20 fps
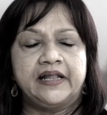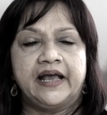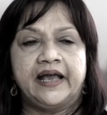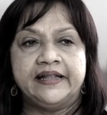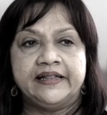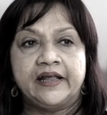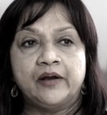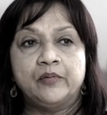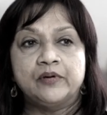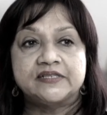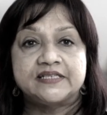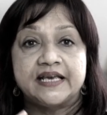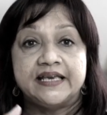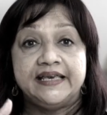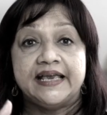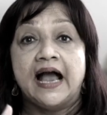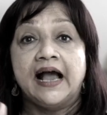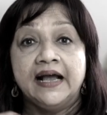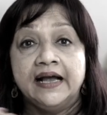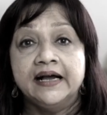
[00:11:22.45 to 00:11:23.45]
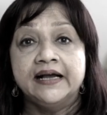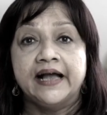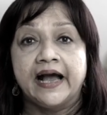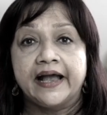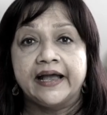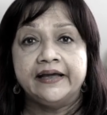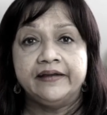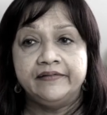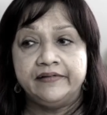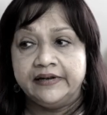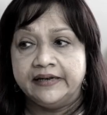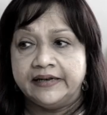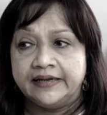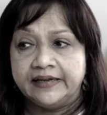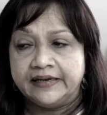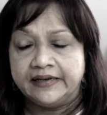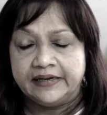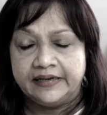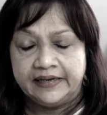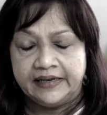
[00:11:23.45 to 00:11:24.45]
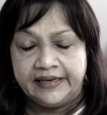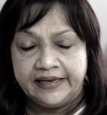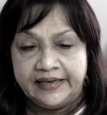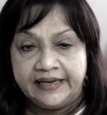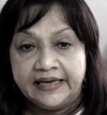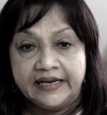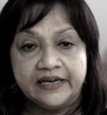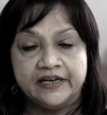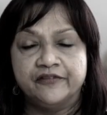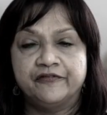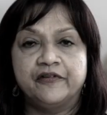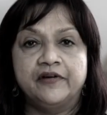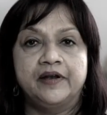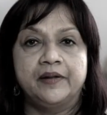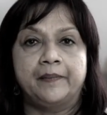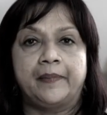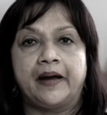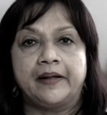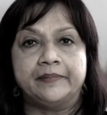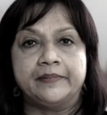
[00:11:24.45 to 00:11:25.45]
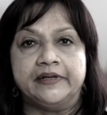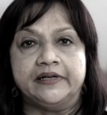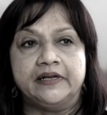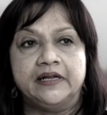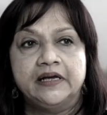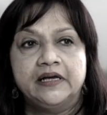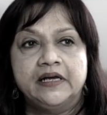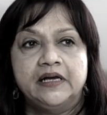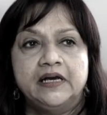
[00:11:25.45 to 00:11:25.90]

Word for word: and there was a younger guy le leading a different department.